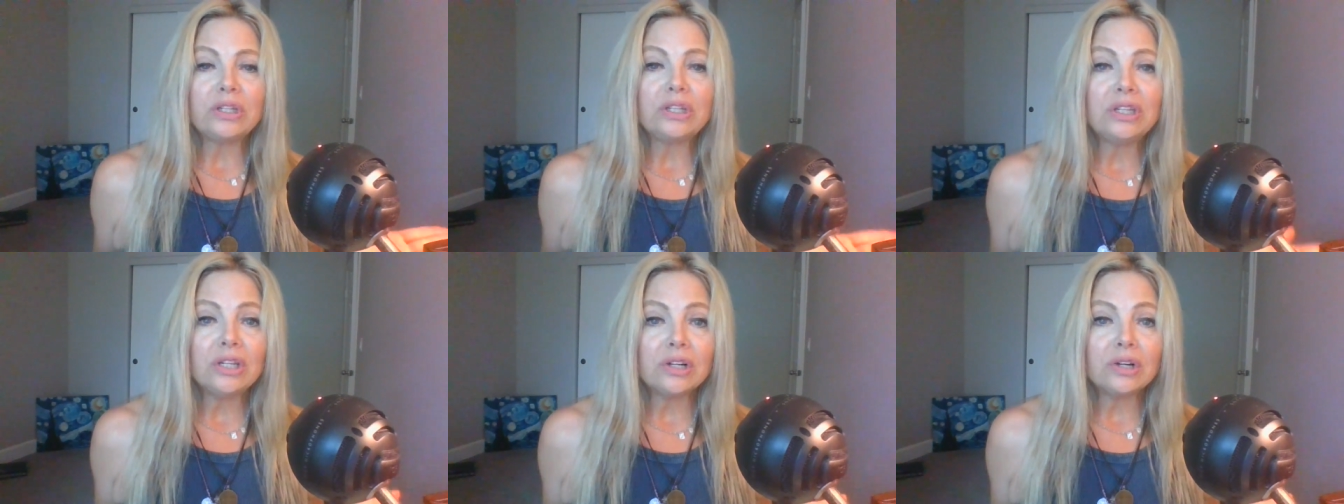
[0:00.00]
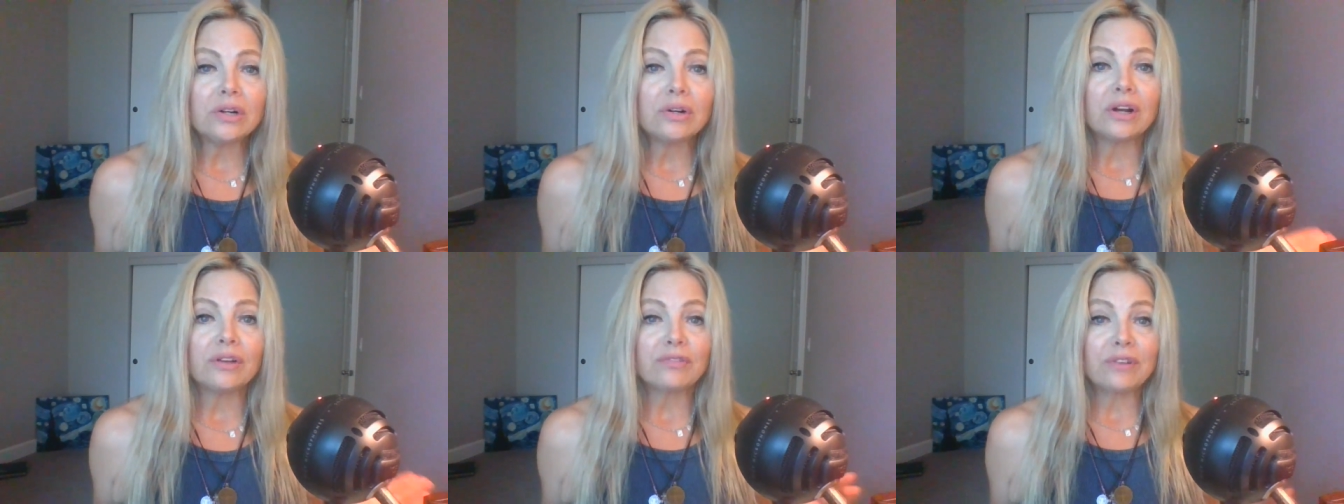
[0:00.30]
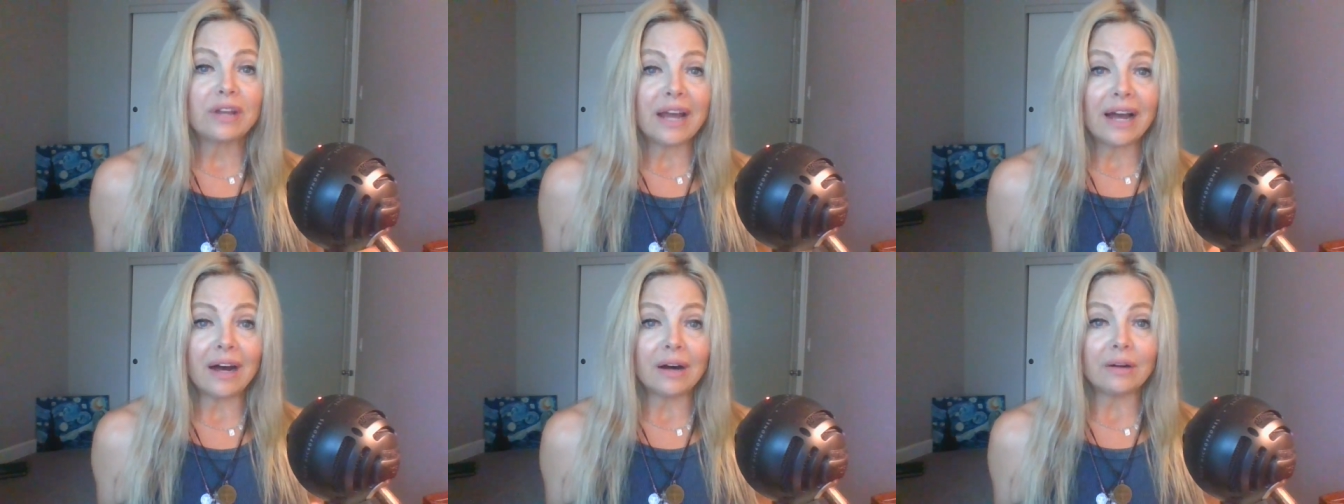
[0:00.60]
year
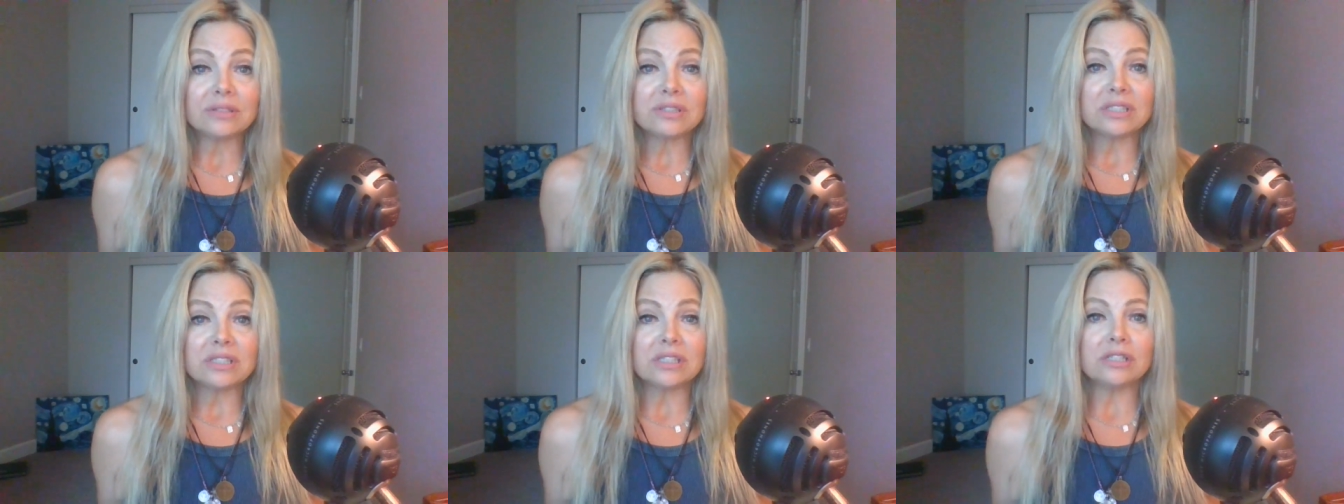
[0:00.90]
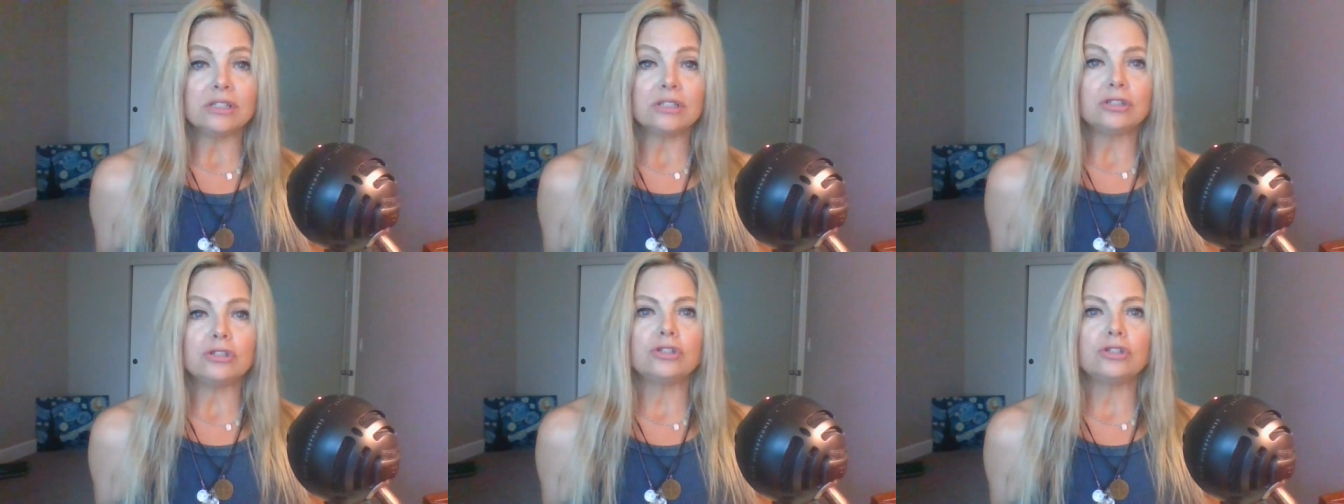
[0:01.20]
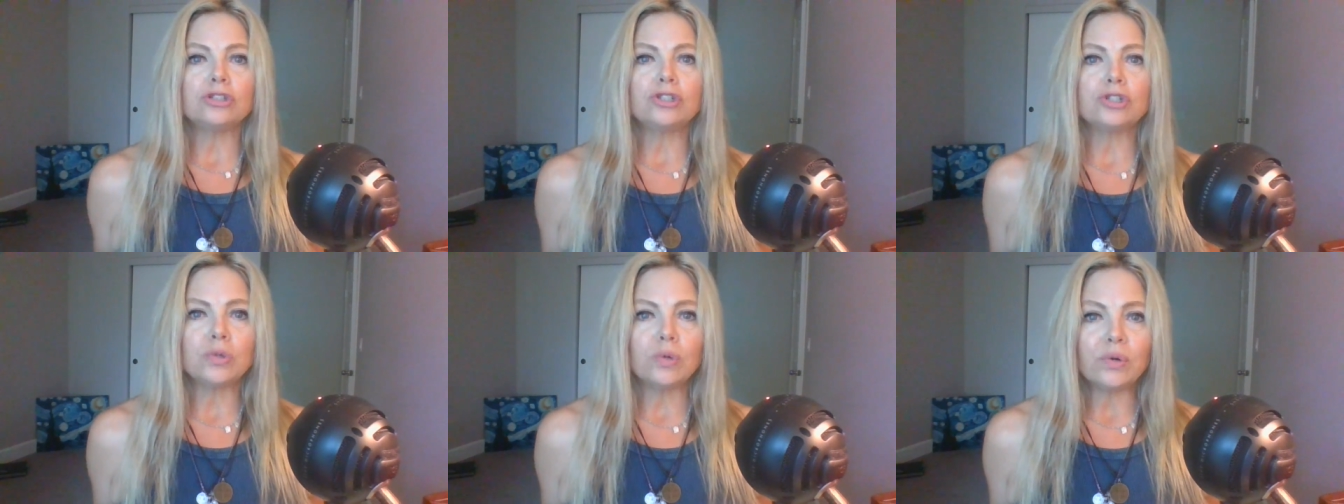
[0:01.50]
of counting
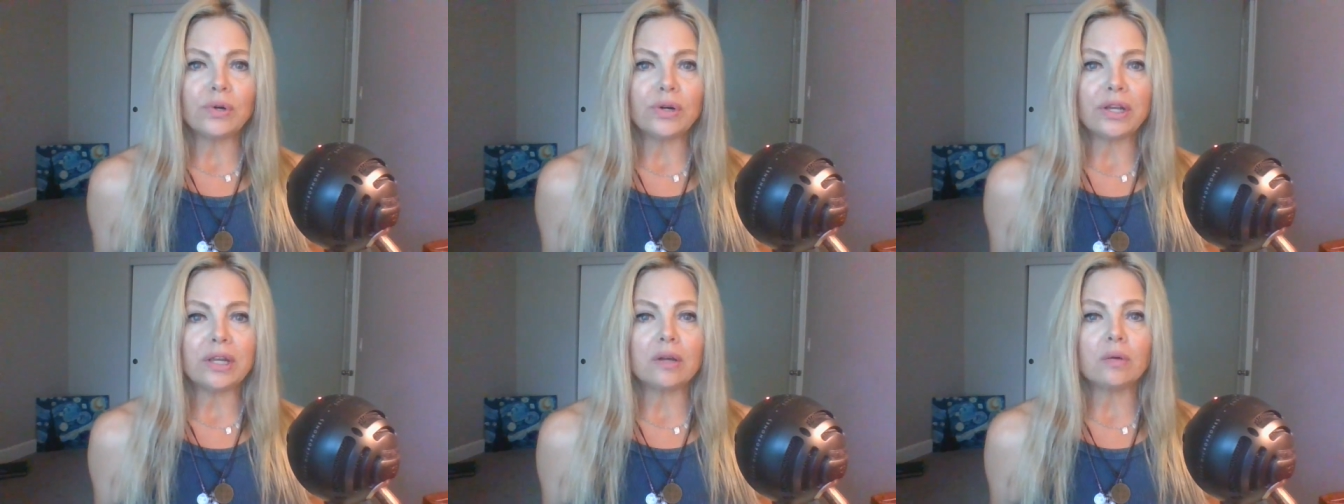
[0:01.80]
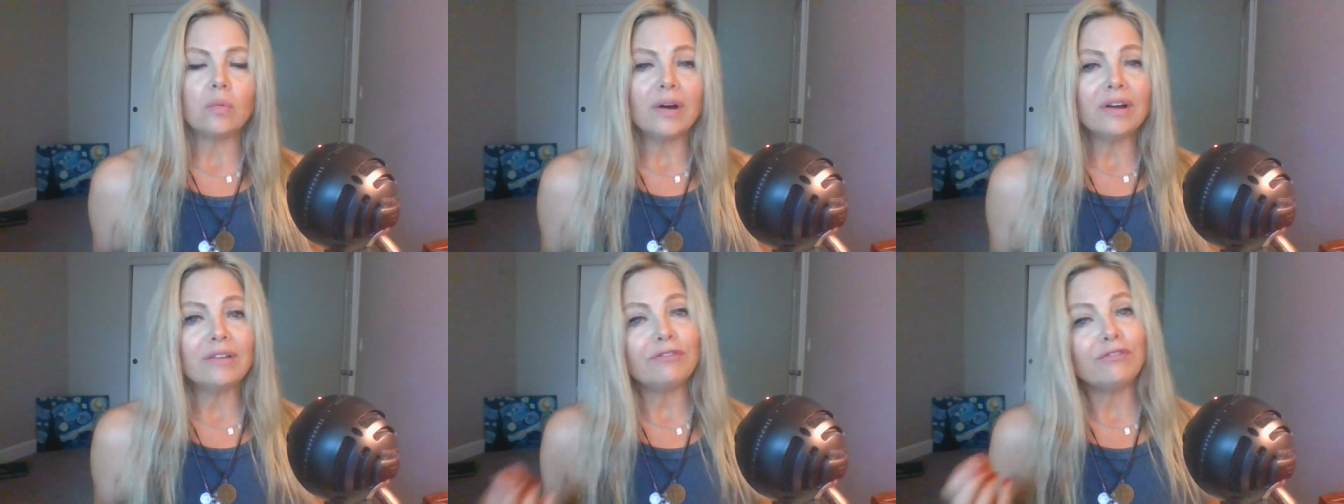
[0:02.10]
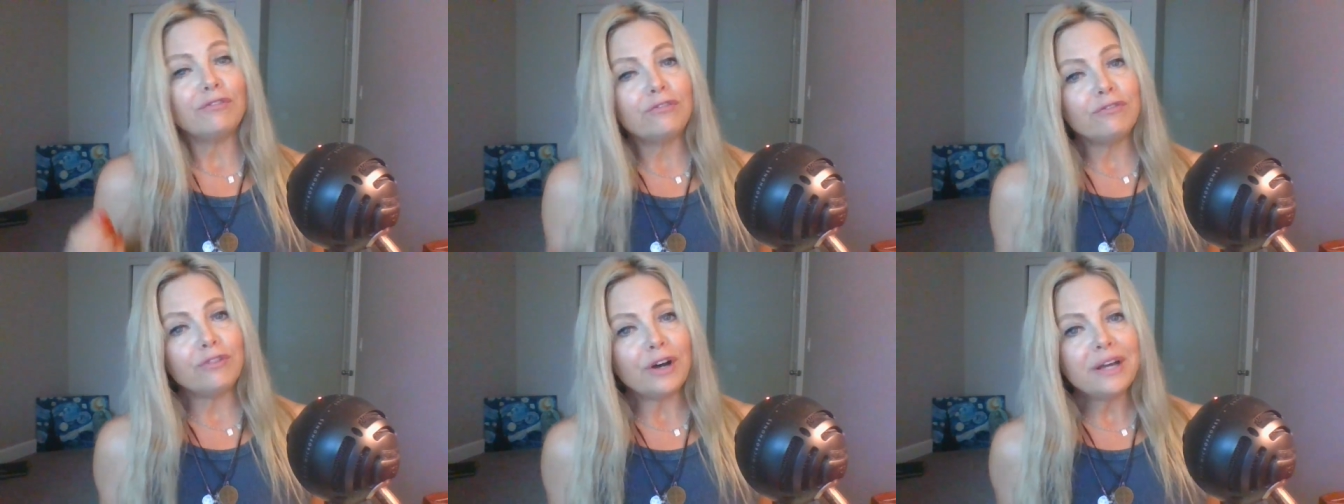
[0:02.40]
joy and what
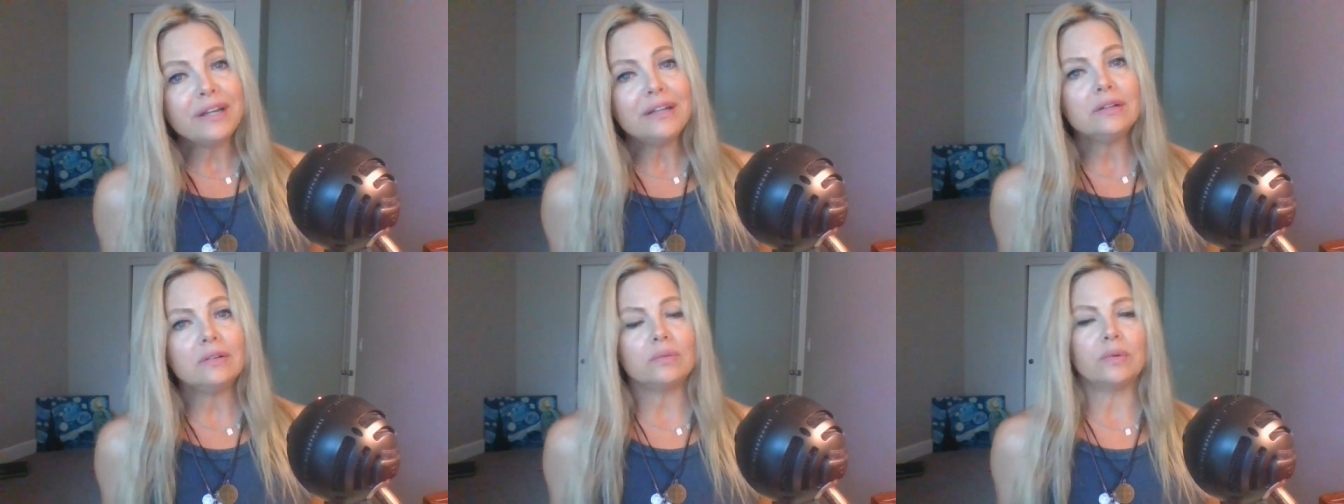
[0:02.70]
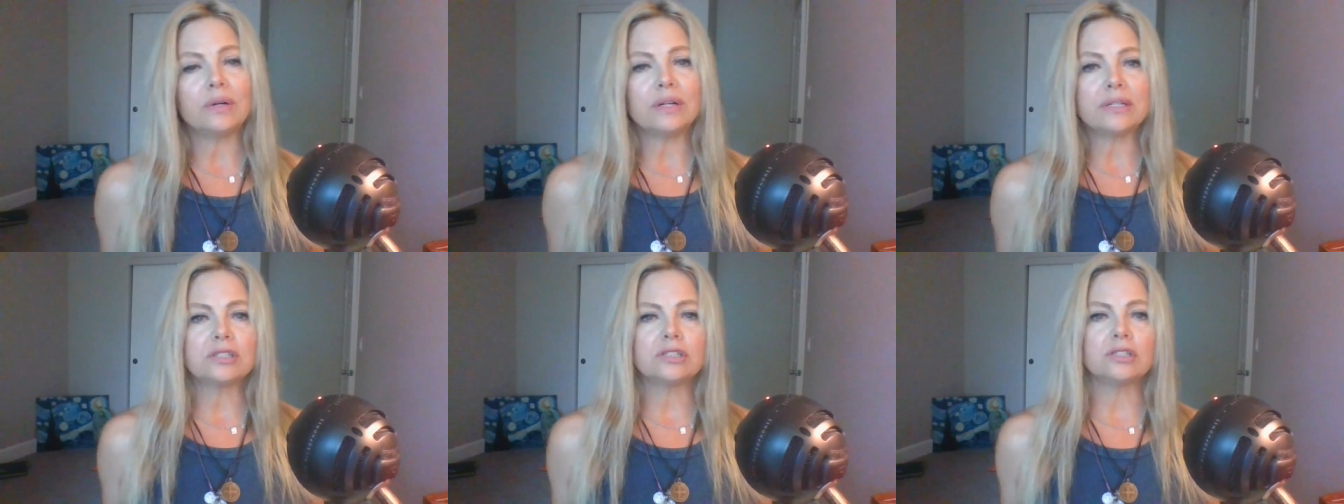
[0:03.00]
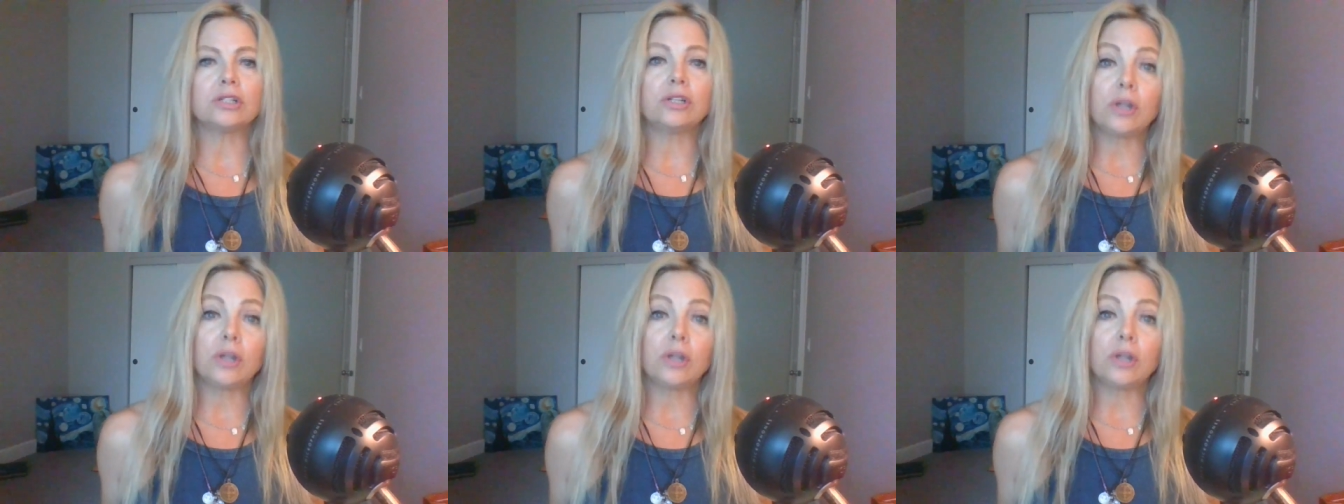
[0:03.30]
fun it was to